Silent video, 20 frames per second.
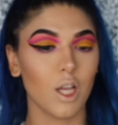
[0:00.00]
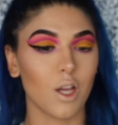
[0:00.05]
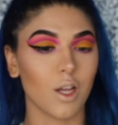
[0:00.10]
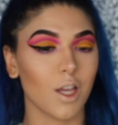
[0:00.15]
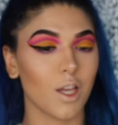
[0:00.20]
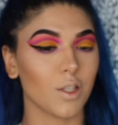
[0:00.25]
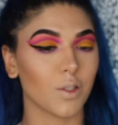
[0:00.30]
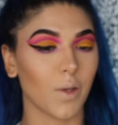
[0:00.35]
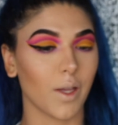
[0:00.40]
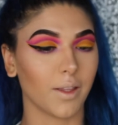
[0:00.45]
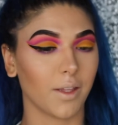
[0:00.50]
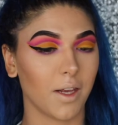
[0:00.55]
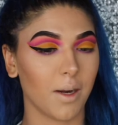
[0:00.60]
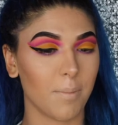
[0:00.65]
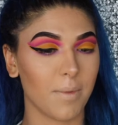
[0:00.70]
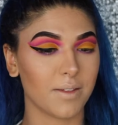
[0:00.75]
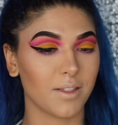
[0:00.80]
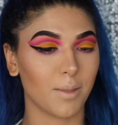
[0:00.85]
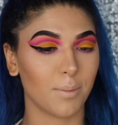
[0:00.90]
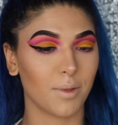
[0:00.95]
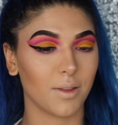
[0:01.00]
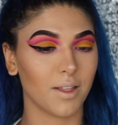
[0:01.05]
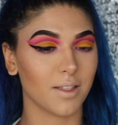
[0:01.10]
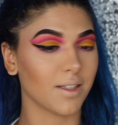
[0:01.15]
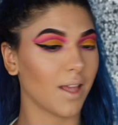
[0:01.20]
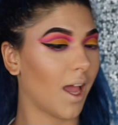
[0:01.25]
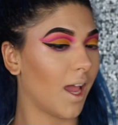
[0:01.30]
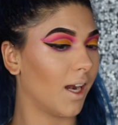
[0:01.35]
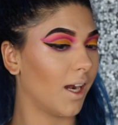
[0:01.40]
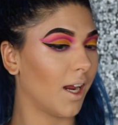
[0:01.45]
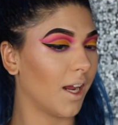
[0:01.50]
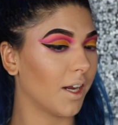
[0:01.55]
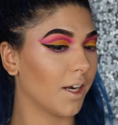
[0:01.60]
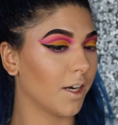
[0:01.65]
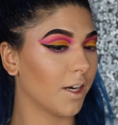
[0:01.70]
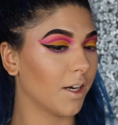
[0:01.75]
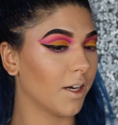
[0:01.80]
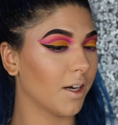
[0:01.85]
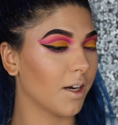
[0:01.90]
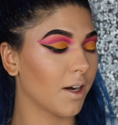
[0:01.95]
Okay, so I thought I messed up on this
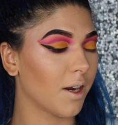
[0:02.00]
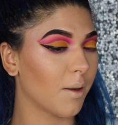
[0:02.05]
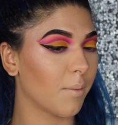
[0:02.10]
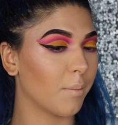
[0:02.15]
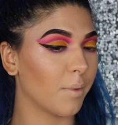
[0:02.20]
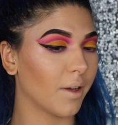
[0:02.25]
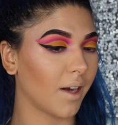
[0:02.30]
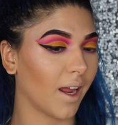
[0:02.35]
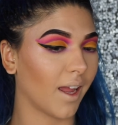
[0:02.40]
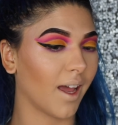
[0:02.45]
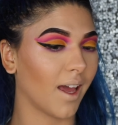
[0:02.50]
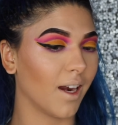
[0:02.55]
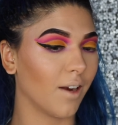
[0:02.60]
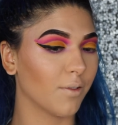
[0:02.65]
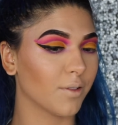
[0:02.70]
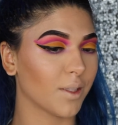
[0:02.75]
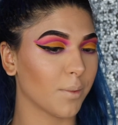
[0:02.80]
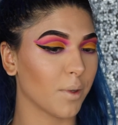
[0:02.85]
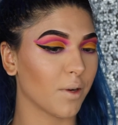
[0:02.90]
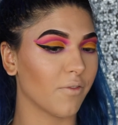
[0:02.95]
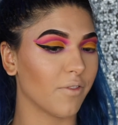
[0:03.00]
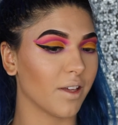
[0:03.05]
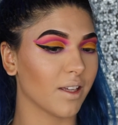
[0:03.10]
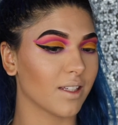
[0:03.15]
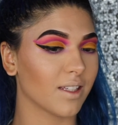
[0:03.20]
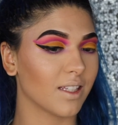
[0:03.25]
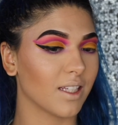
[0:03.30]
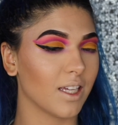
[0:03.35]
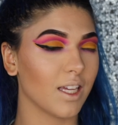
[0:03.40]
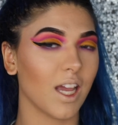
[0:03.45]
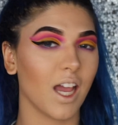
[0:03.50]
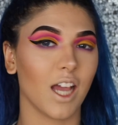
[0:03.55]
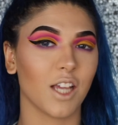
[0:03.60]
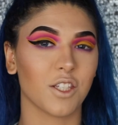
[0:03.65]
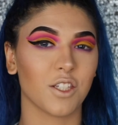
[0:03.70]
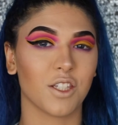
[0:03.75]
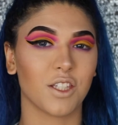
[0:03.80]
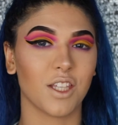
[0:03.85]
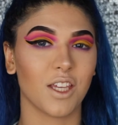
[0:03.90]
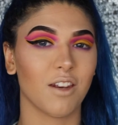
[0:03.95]
eyeliner, but I kind of was able to fix it. I
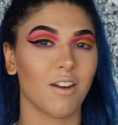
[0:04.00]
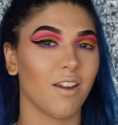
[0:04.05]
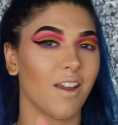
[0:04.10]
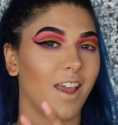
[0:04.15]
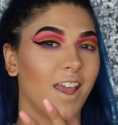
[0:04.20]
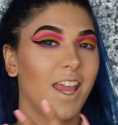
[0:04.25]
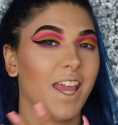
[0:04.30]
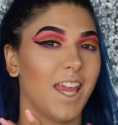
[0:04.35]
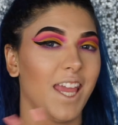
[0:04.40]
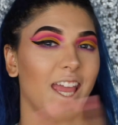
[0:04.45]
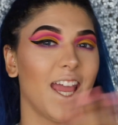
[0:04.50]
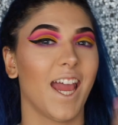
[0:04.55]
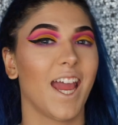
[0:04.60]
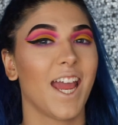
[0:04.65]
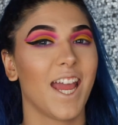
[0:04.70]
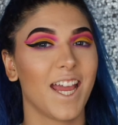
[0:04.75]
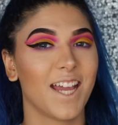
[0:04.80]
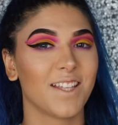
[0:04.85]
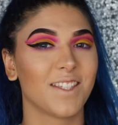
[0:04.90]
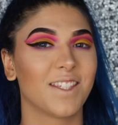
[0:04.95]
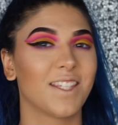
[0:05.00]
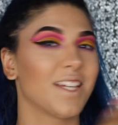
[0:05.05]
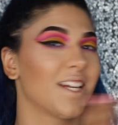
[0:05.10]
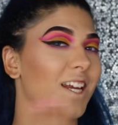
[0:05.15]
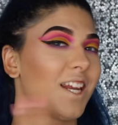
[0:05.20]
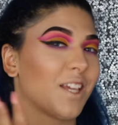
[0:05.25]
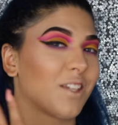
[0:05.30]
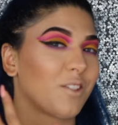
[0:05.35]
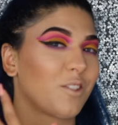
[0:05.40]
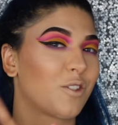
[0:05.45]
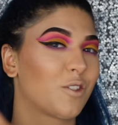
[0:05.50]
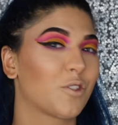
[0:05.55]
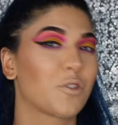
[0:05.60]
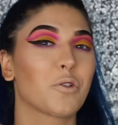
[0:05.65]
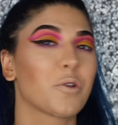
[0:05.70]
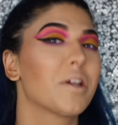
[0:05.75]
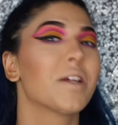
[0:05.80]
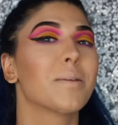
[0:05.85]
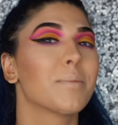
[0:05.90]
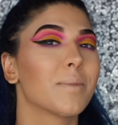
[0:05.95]
just did it
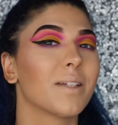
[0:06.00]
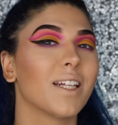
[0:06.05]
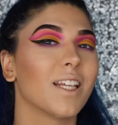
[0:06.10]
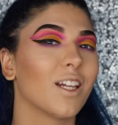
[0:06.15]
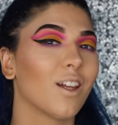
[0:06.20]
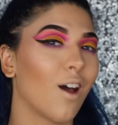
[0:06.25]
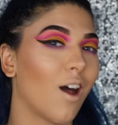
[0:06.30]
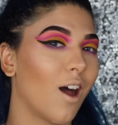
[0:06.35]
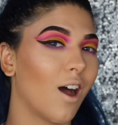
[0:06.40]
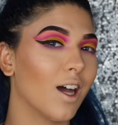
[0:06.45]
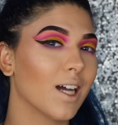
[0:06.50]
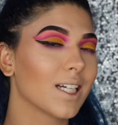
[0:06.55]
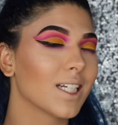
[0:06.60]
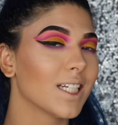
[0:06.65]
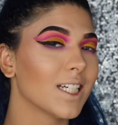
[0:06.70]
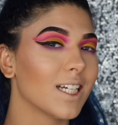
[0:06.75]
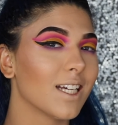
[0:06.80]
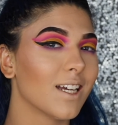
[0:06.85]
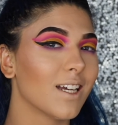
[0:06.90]
extremely long.